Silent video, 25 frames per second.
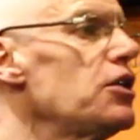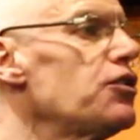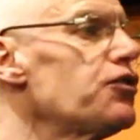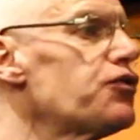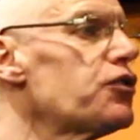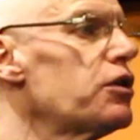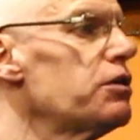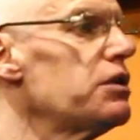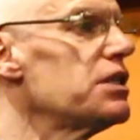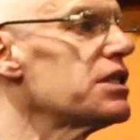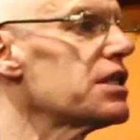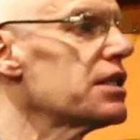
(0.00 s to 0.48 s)

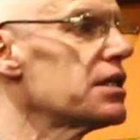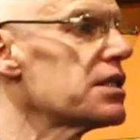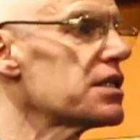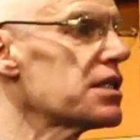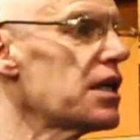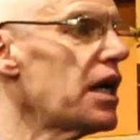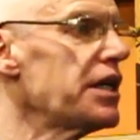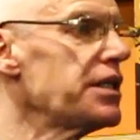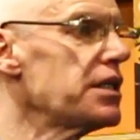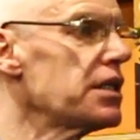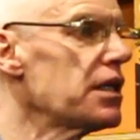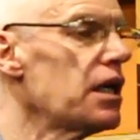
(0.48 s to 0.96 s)
through into the
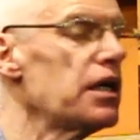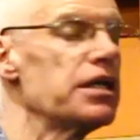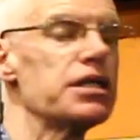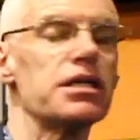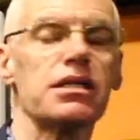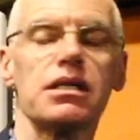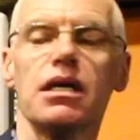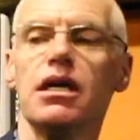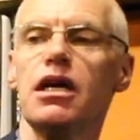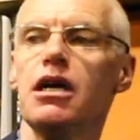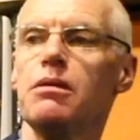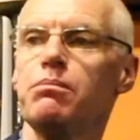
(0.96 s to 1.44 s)

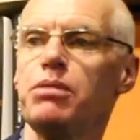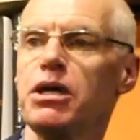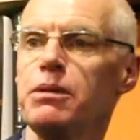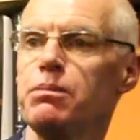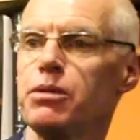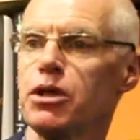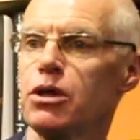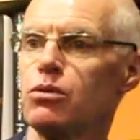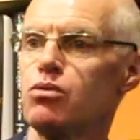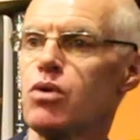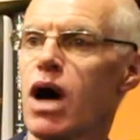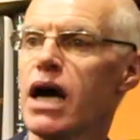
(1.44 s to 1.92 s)
zeitgeist,
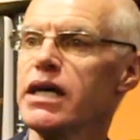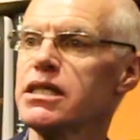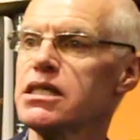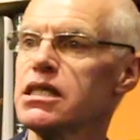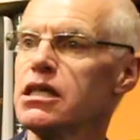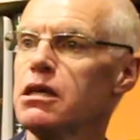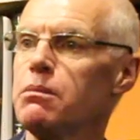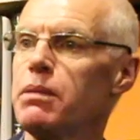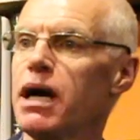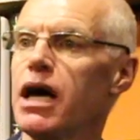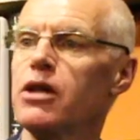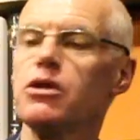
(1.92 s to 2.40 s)
people are writing
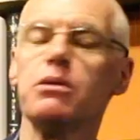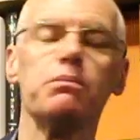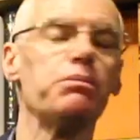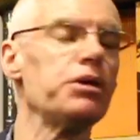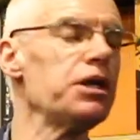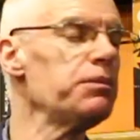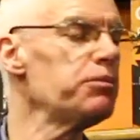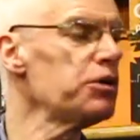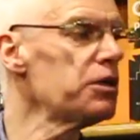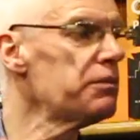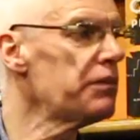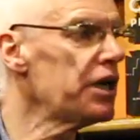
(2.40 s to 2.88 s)
about them,
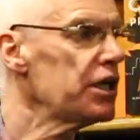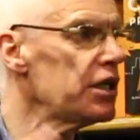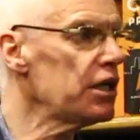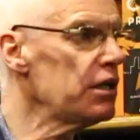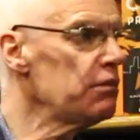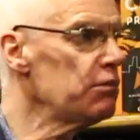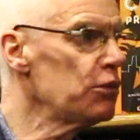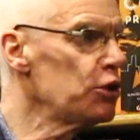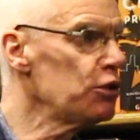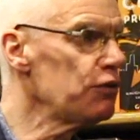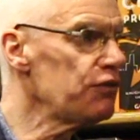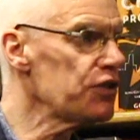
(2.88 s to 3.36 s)
people are making
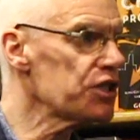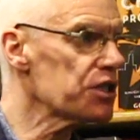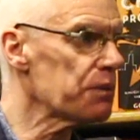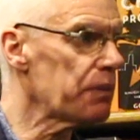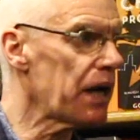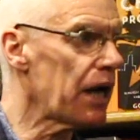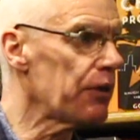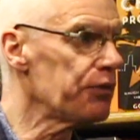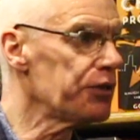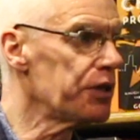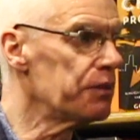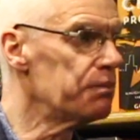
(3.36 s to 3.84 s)
movies
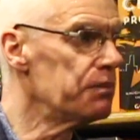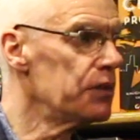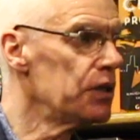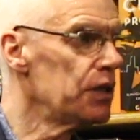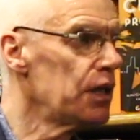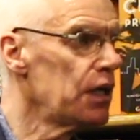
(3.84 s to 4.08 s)
about them.